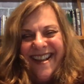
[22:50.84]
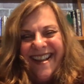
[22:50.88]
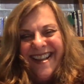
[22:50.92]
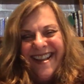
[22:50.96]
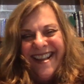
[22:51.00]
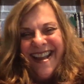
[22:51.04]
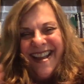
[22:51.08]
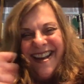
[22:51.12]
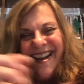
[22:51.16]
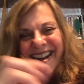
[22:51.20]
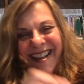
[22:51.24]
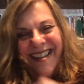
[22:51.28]

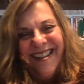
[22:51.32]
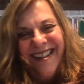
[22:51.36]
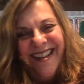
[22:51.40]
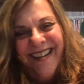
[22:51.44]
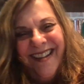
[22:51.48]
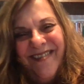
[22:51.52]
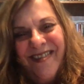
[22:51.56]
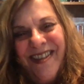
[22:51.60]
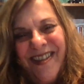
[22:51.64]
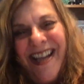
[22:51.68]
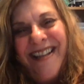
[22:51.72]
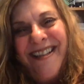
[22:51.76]
And I
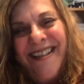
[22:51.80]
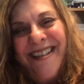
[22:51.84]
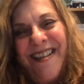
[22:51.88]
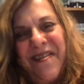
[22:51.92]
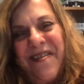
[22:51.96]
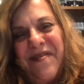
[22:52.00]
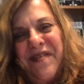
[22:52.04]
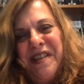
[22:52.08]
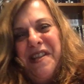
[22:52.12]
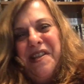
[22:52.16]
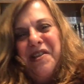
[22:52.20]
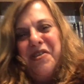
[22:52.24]
love that
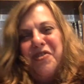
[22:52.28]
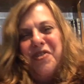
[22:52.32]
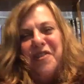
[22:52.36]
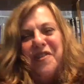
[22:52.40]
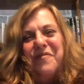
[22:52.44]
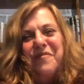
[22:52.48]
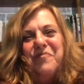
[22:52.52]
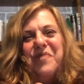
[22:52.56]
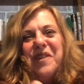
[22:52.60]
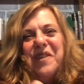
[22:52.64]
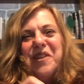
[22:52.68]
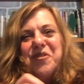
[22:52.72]
definition
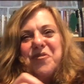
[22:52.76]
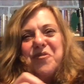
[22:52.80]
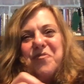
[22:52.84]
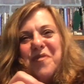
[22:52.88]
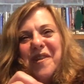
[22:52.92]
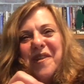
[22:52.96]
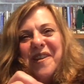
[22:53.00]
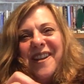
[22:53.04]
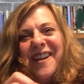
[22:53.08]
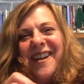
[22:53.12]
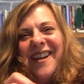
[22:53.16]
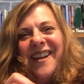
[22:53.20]
of
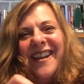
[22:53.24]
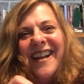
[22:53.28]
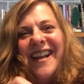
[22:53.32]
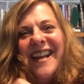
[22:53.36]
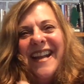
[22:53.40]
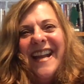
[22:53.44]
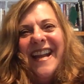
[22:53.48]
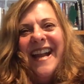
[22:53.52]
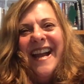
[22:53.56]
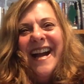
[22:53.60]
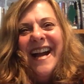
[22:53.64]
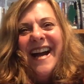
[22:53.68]

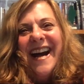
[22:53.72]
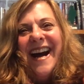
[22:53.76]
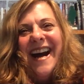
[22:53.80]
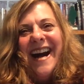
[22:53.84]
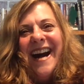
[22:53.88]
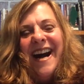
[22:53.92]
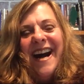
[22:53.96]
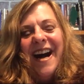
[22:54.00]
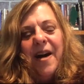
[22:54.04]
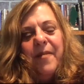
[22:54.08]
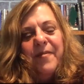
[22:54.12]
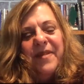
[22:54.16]

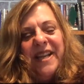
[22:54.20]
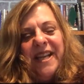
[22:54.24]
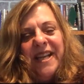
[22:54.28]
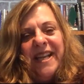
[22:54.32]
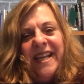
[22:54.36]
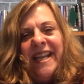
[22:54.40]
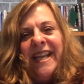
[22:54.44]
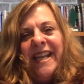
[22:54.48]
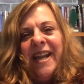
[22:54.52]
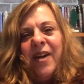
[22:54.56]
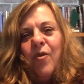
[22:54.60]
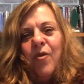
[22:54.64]
benchmarking. It
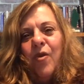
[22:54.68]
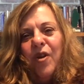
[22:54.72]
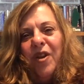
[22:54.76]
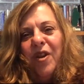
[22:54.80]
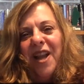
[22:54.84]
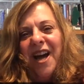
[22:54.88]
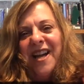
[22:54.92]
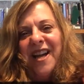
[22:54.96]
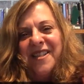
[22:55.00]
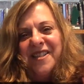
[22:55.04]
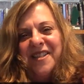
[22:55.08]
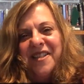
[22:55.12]

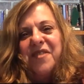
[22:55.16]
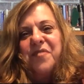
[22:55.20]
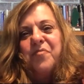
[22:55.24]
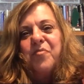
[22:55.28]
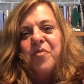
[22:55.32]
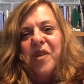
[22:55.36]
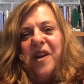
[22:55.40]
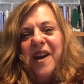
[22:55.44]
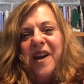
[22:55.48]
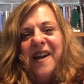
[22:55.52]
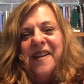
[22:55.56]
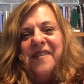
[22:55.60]
equalizes
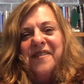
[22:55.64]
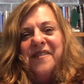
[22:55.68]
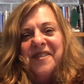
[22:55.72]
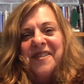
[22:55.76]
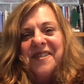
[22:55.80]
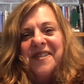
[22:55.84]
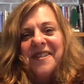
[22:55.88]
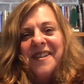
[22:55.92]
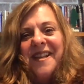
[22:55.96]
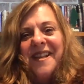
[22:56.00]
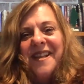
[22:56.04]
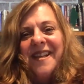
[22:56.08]

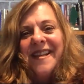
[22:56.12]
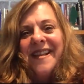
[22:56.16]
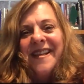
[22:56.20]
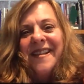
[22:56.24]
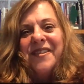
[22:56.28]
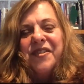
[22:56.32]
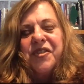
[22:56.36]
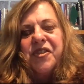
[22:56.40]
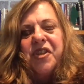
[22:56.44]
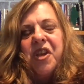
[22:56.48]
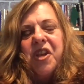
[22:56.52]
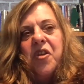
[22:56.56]
brands.
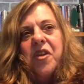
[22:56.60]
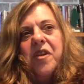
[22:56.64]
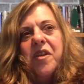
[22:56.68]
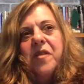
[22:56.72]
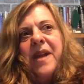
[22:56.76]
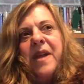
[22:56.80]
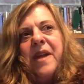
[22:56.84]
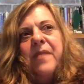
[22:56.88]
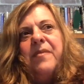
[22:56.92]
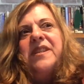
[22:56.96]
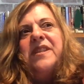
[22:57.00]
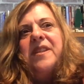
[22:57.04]
So there
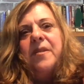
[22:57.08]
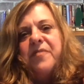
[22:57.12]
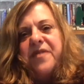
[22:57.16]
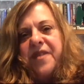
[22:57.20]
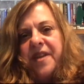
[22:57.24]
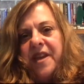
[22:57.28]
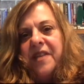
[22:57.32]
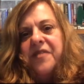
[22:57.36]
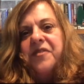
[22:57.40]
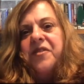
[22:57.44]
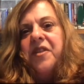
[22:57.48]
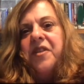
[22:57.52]
may be some
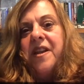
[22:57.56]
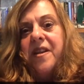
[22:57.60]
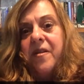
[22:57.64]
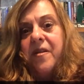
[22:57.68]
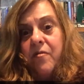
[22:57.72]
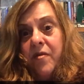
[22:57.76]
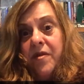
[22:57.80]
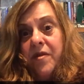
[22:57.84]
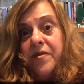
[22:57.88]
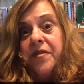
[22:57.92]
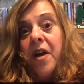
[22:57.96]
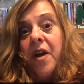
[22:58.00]
things like
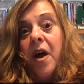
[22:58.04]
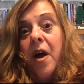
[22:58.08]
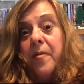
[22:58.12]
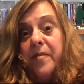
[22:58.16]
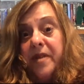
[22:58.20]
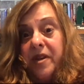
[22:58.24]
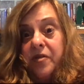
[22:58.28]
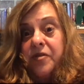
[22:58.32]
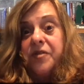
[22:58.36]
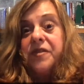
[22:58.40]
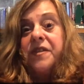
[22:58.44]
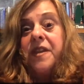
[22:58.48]
with
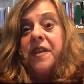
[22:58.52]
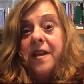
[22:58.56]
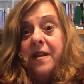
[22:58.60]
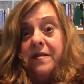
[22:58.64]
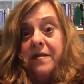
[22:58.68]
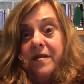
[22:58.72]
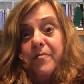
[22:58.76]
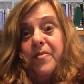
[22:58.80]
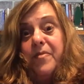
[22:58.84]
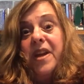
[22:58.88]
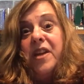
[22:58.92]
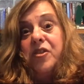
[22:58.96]
Domino's, they had
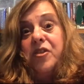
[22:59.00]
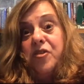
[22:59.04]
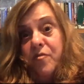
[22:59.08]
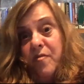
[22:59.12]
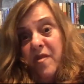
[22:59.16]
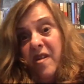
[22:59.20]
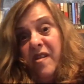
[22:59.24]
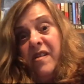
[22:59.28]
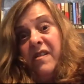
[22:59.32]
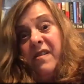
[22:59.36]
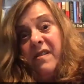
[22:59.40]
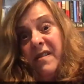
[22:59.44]
to
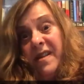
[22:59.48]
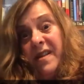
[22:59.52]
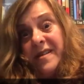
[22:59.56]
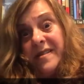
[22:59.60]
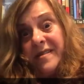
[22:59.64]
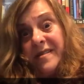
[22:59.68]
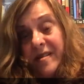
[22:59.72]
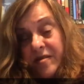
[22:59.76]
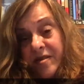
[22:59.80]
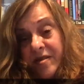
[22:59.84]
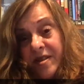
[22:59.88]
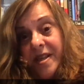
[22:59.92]
benchmark, like
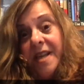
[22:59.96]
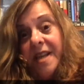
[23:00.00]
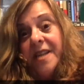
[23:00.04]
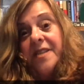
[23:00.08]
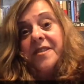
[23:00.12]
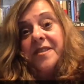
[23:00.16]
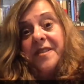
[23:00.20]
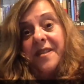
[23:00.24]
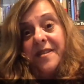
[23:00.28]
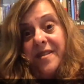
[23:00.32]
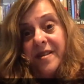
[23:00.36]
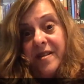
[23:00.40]
their
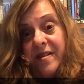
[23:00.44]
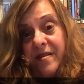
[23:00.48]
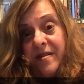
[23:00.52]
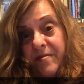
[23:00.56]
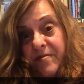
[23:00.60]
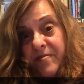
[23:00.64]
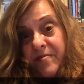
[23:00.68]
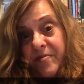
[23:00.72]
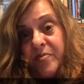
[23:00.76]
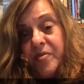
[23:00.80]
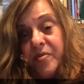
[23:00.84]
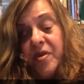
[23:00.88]
taste and their
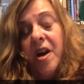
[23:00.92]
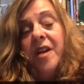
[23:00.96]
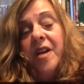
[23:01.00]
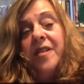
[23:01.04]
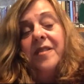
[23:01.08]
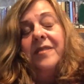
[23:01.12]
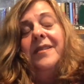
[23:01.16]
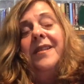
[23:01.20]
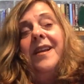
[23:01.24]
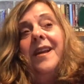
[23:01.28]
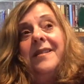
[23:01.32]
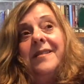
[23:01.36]

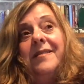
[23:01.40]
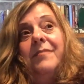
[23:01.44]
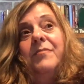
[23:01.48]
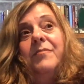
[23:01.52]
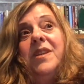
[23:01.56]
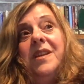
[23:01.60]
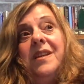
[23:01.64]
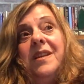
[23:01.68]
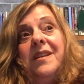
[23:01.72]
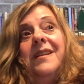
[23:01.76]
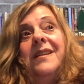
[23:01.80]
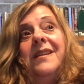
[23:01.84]
product had to
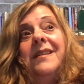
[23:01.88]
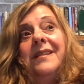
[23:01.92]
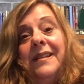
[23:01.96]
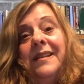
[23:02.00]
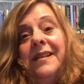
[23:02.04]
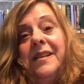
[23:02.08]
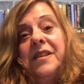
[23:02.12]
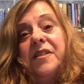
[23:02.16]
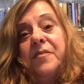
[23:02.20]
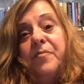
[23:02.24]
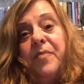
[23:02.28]
be at least